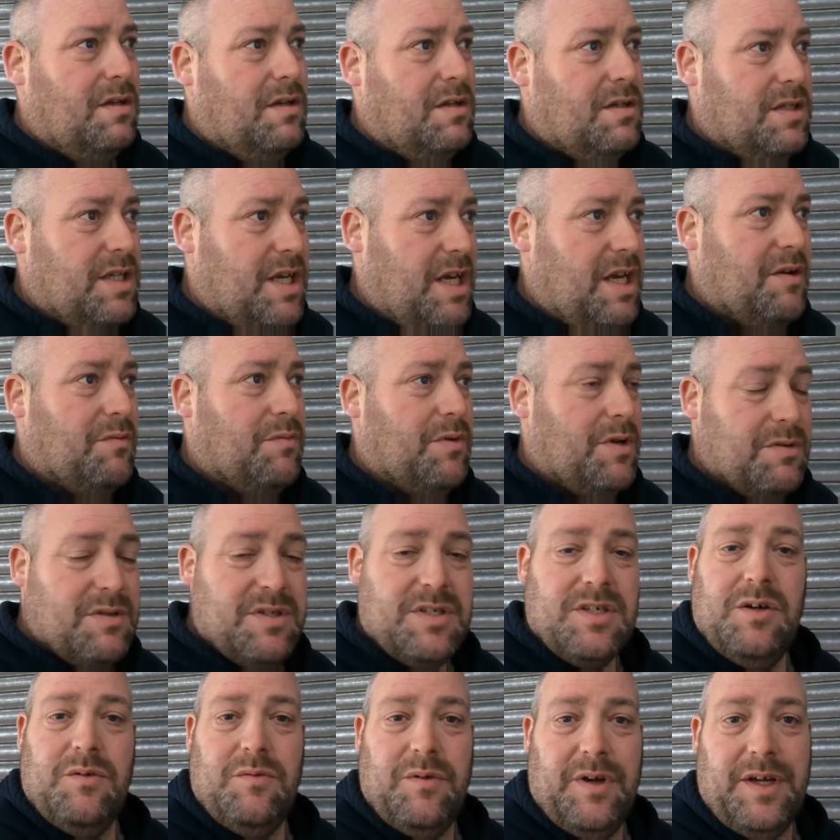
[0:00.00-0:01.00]
yeah, we'll
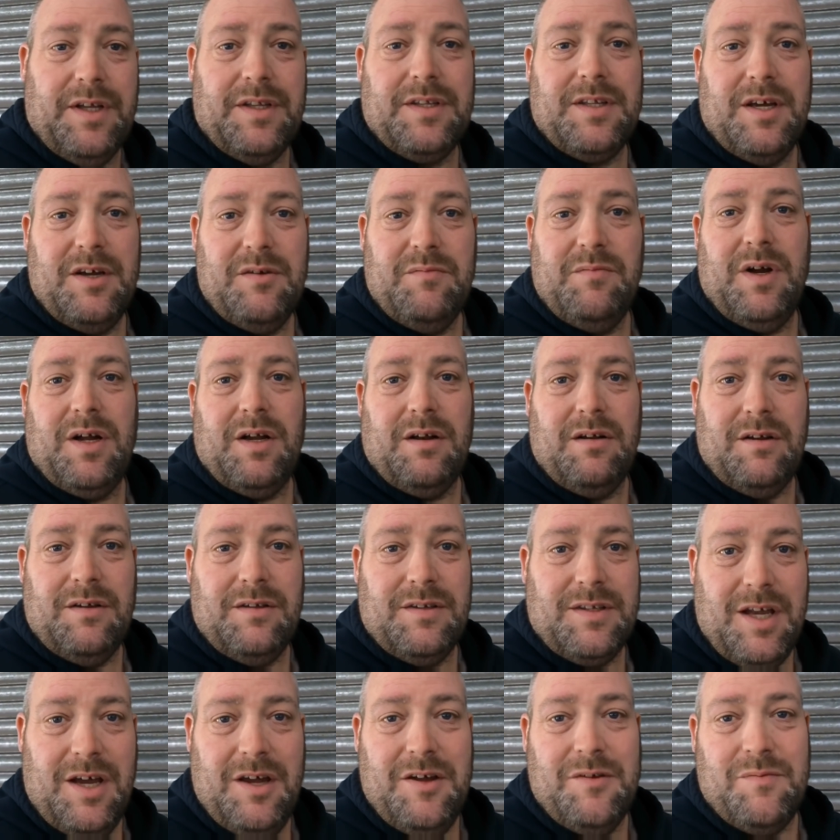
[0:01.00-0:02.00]
sort it, don't
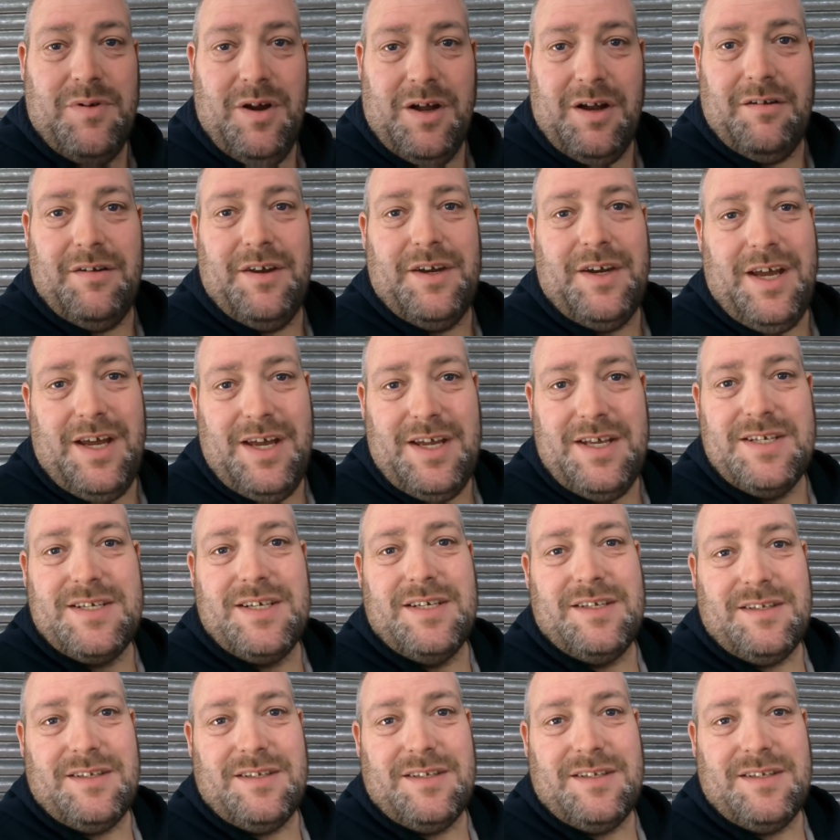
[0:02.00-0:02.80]
worry, that